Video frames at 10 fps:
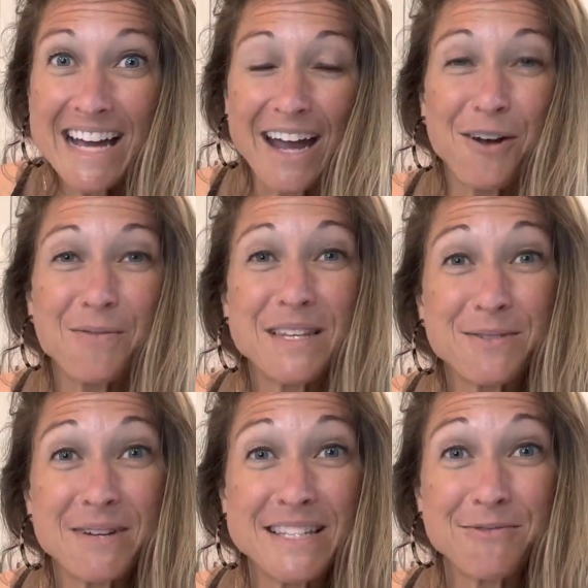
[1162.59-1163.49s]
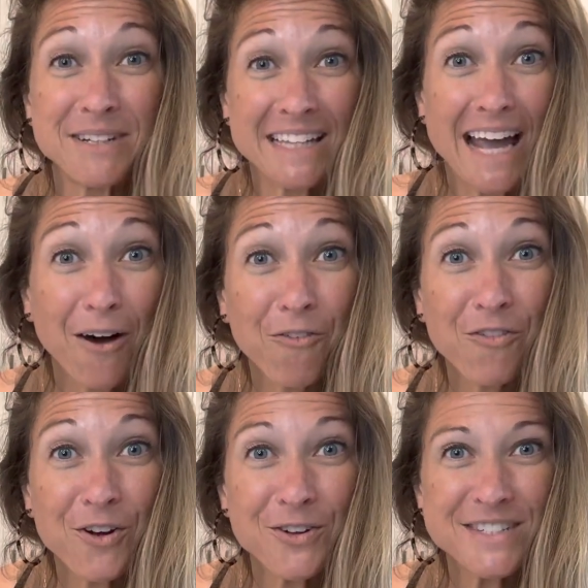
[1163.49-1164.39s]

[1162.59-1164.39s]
I hope this was really helpful